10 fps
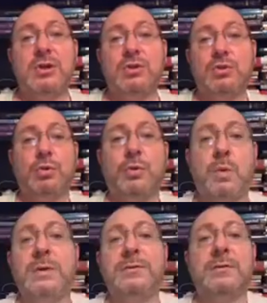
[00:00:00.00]
you're the
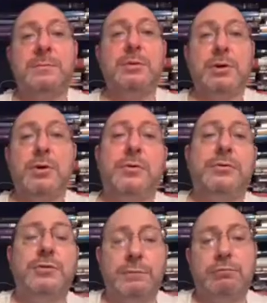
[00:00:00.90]
ones that have put it on.
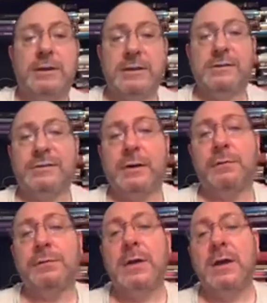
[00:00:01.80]
You've written it yourself.